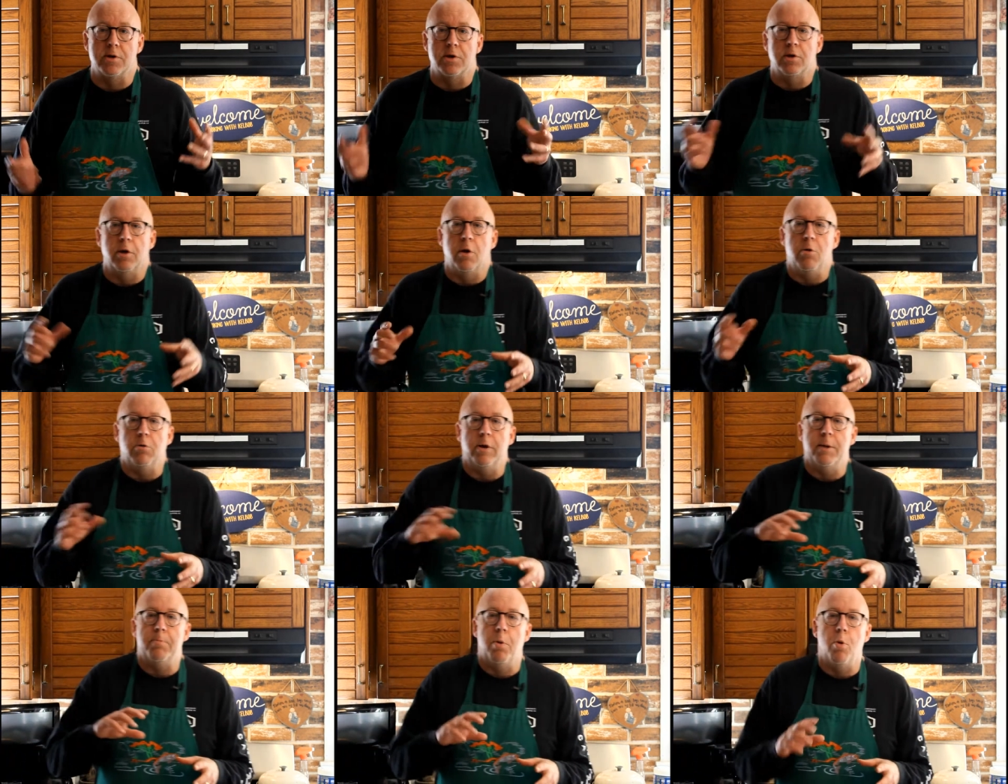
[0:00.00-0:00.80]
to
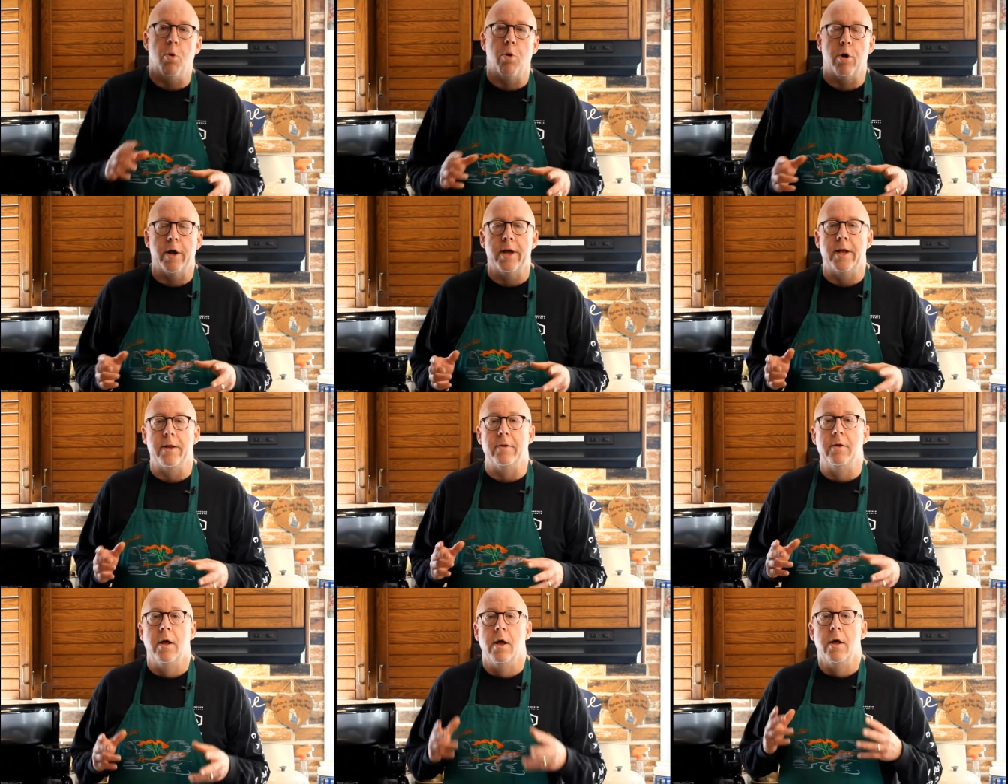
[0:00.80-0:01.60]
slowly pour
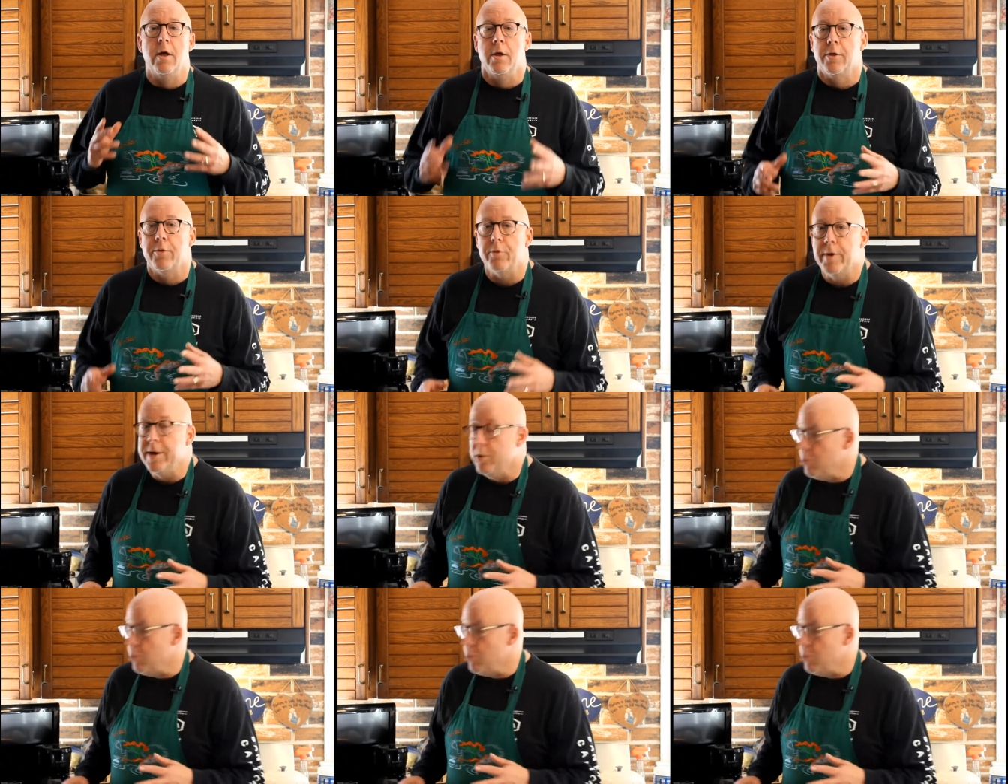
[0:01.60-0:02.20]
in three